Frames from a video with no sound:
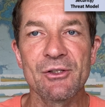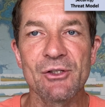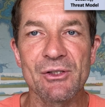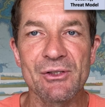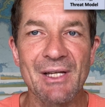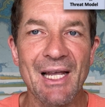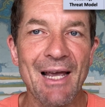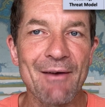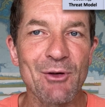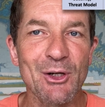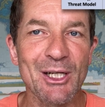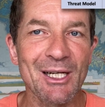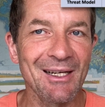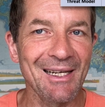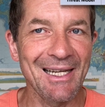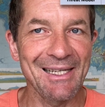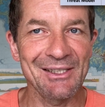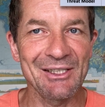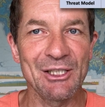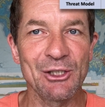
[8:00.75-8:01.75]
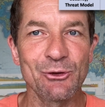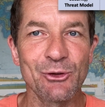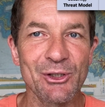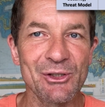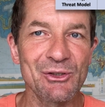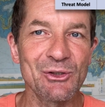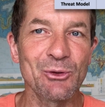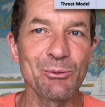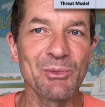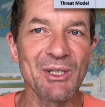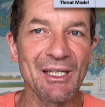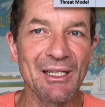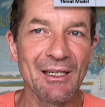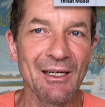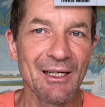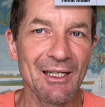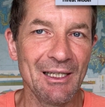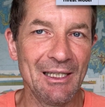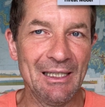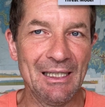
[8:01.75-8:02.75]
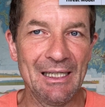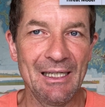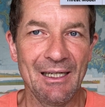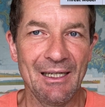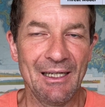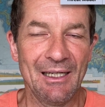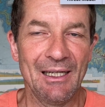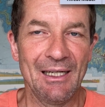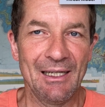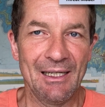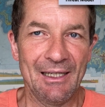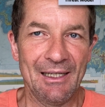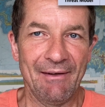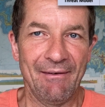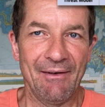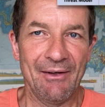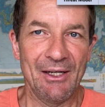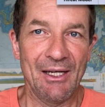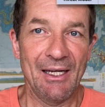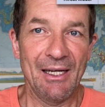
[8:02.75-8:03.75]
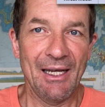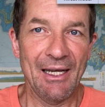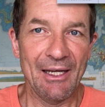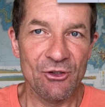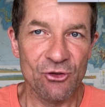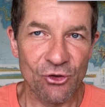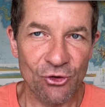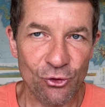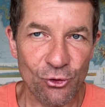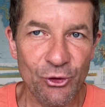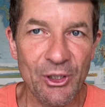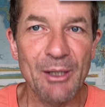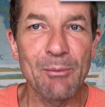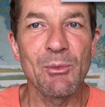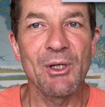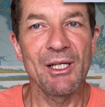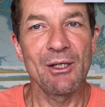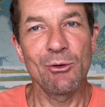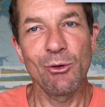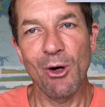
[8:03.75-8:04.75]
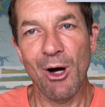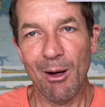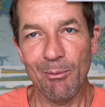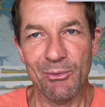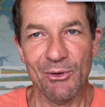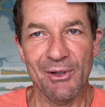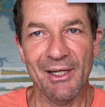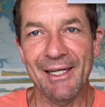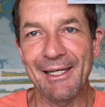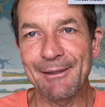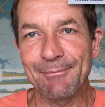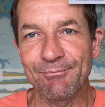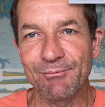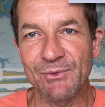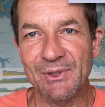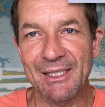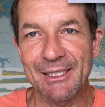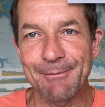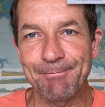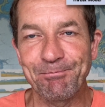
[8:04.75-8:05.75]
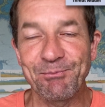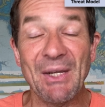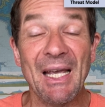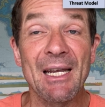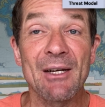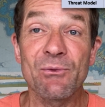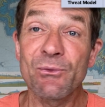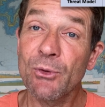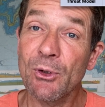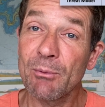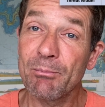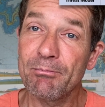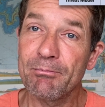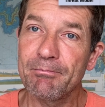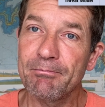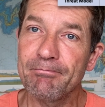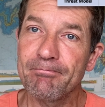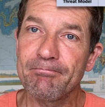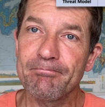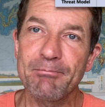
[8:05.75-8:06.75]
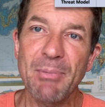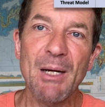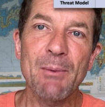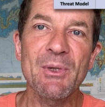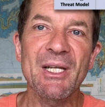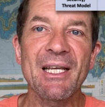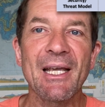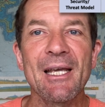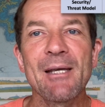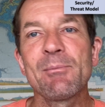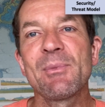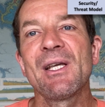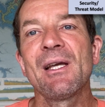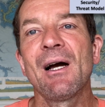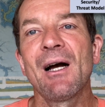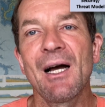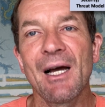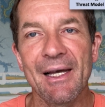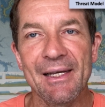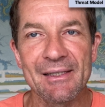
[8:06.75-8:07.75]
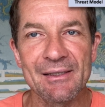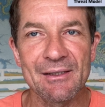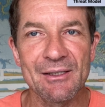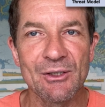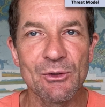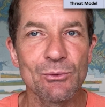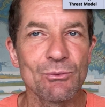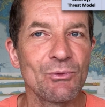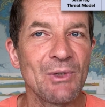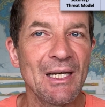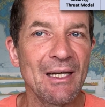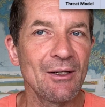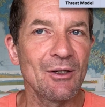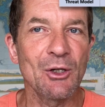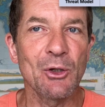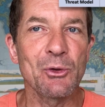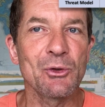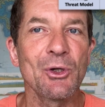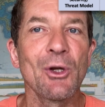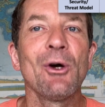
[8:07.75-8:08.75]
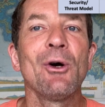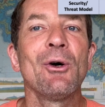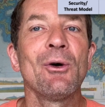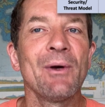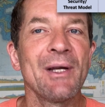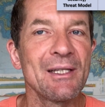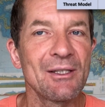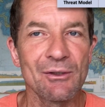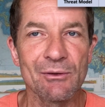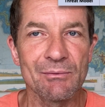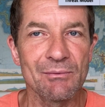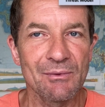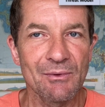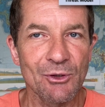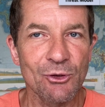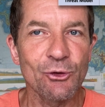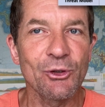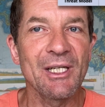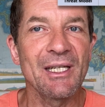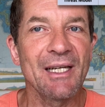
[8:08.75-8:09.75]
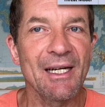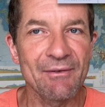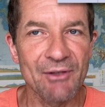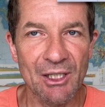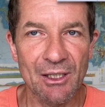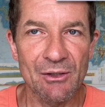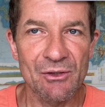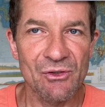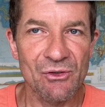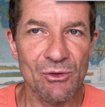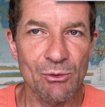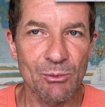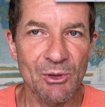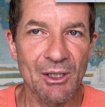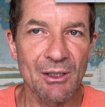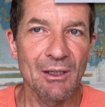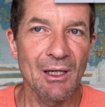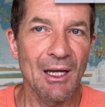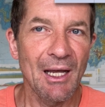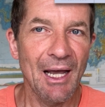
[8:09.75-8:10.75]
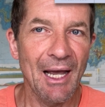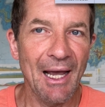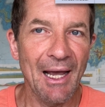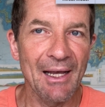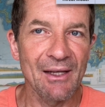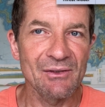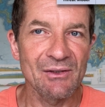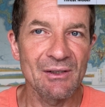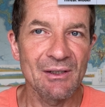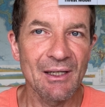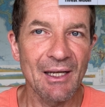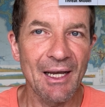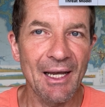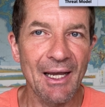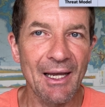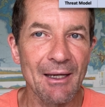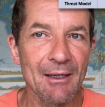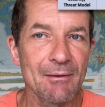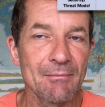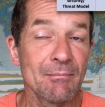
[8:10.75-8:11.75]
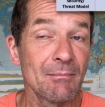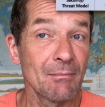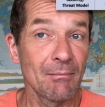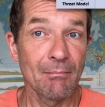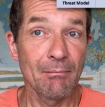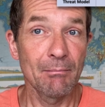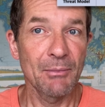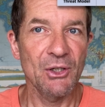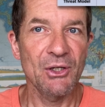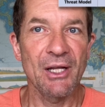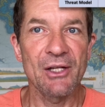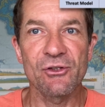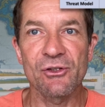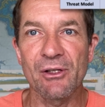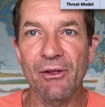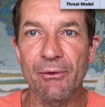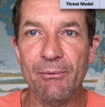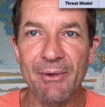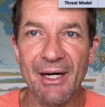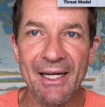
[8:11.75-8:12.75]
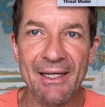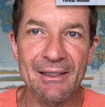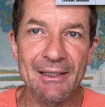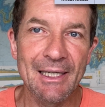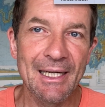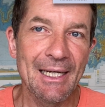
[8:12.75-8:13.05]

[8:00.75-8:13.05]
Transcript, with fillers: just have a little less interest to be extremely cooperating, right? And for public APIs, you really don't know and you treat every consumer as a potential threat.